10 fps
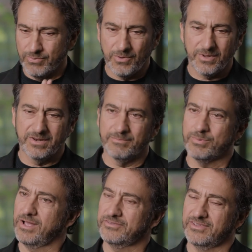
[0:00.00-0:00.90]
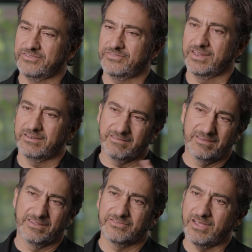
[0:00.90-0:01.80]
broken a process that
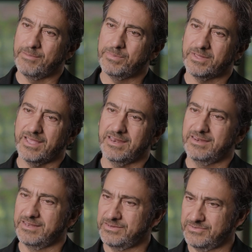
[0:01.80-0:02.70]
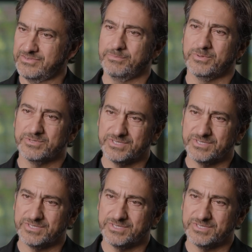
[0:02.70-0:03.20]
is complicated into simple